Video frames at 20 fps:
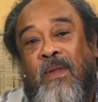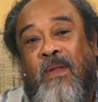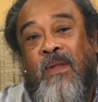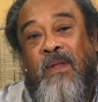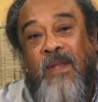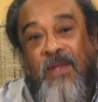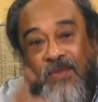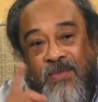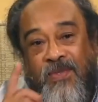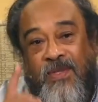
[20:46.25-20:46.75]

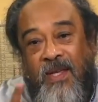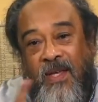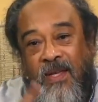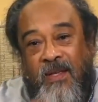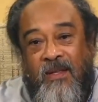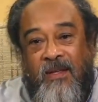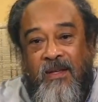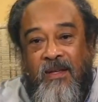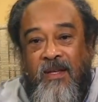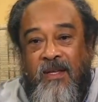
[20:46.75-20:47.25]
This
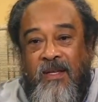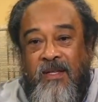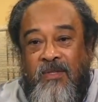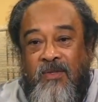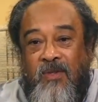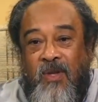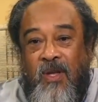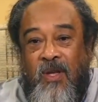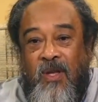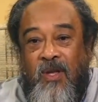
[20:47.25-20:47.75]
thing
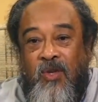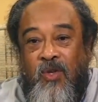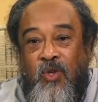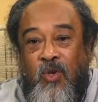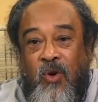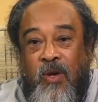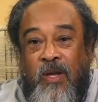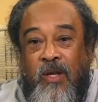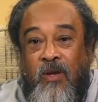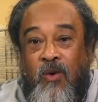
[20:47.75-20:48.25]
is,
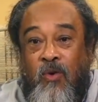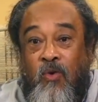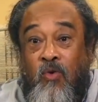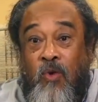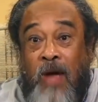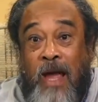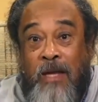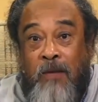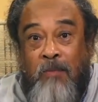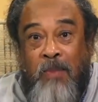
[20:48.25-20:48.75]
you're in the
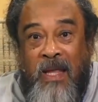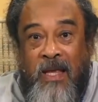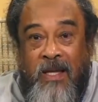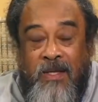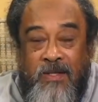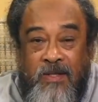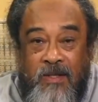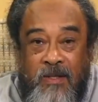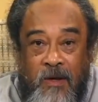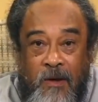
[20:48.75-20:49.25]
right
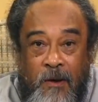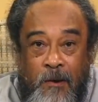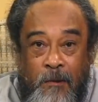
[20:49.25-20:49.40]
place.